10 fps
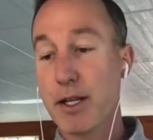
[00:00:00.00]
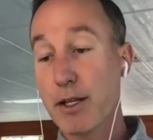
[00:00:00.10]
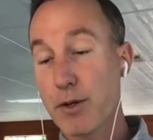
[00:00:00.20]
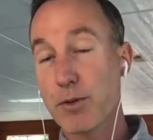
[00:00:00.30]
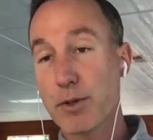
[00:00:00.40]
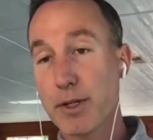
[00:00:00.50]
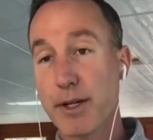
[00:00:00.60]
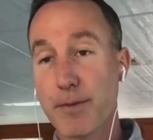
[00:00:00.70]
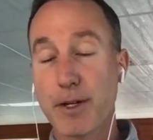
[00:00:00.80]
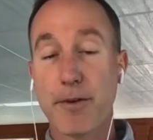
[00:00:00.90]
you know, uh,
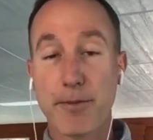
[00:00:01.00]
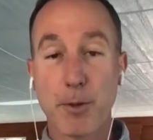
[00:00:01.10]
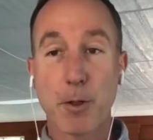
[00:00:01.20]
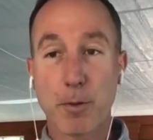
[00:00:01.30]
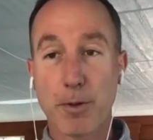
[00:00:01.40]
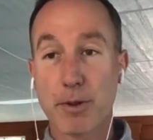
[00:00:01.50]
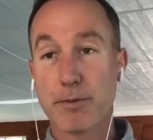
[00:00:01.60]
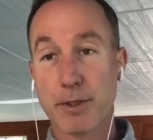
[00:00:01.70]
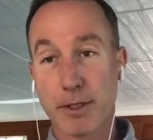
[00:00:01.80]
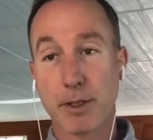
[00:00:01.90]
if you're not familiar with it,
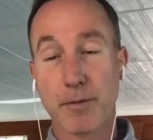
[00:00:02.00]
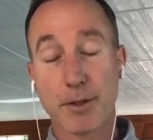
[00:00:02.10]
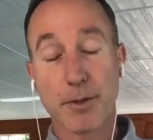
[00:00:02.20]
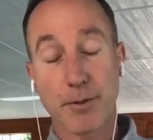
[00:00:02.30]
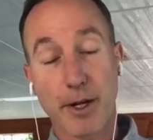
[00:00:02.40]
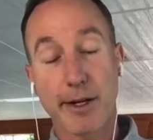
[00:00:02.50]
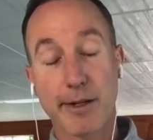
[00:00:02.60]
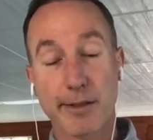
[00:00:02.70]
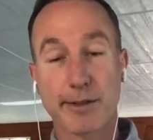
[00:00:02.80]
you lived under a rock.